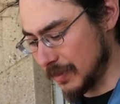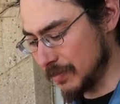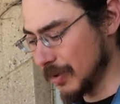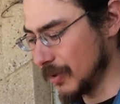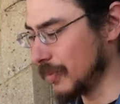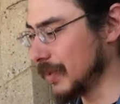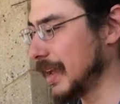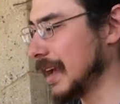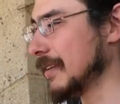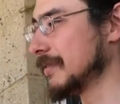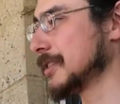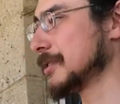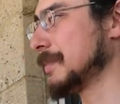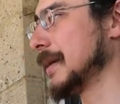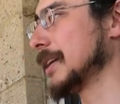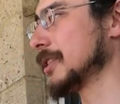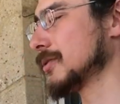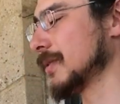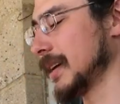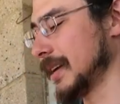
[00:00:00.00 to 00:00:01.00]
But we have this
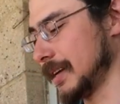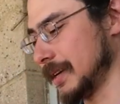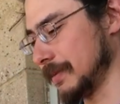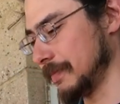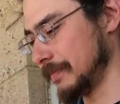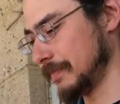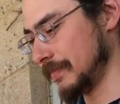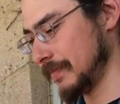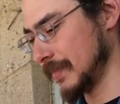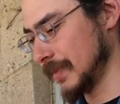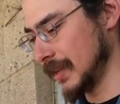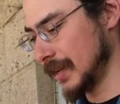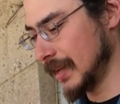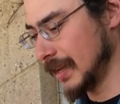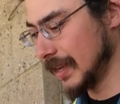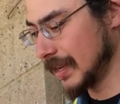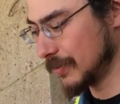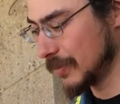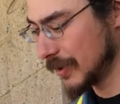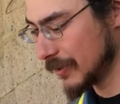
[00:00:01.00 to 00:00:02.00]
patch right here.
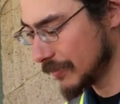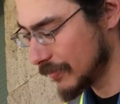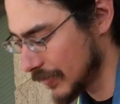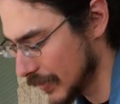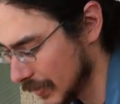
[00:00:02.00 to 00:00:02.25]
And we have